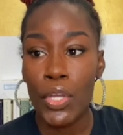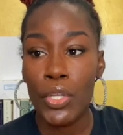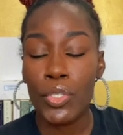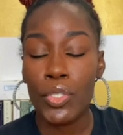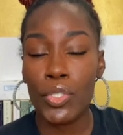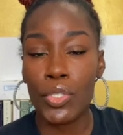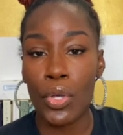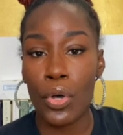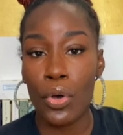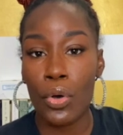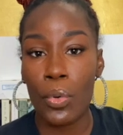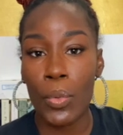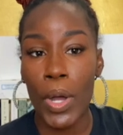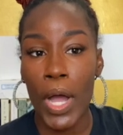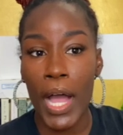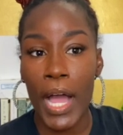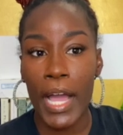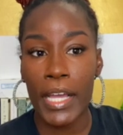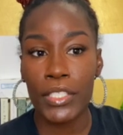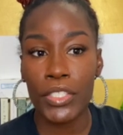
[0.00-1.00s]
So
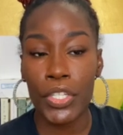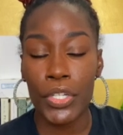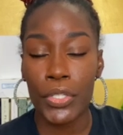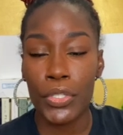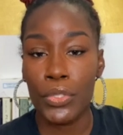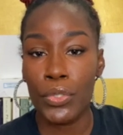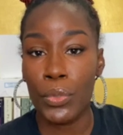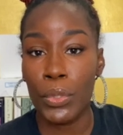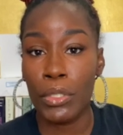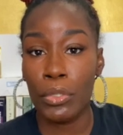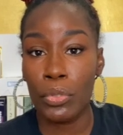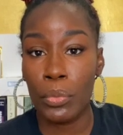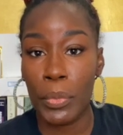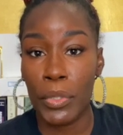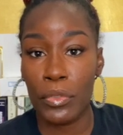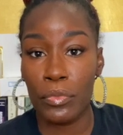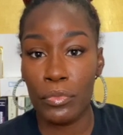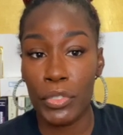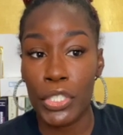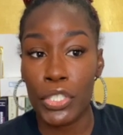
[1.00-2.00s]
I started to do a little
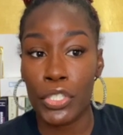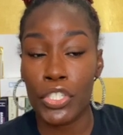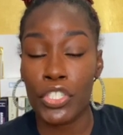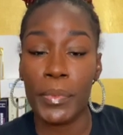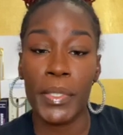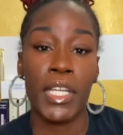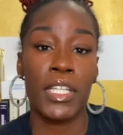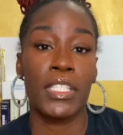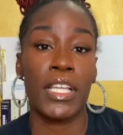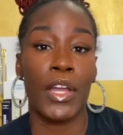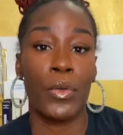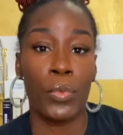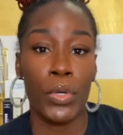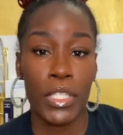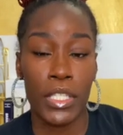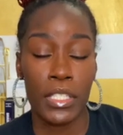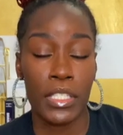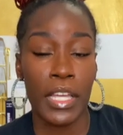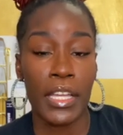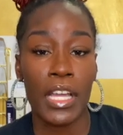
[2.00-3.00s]
bit of research because I
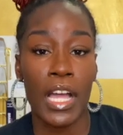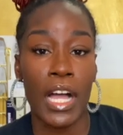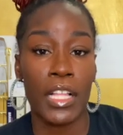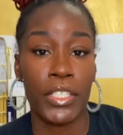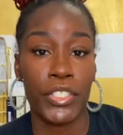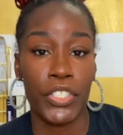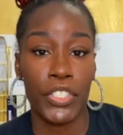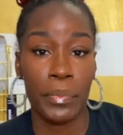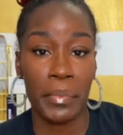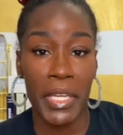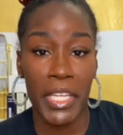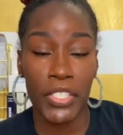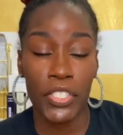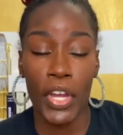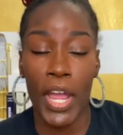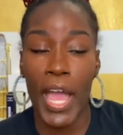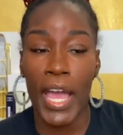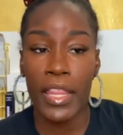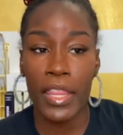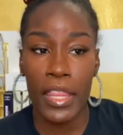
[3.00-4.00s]
was a psychology
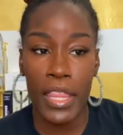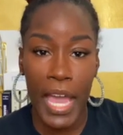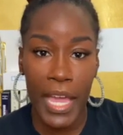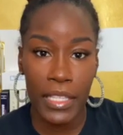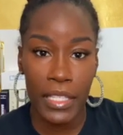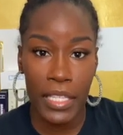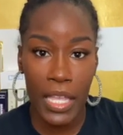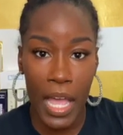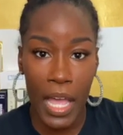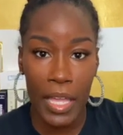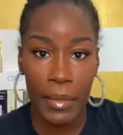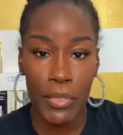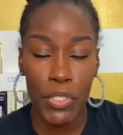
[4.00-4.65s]
major at that time.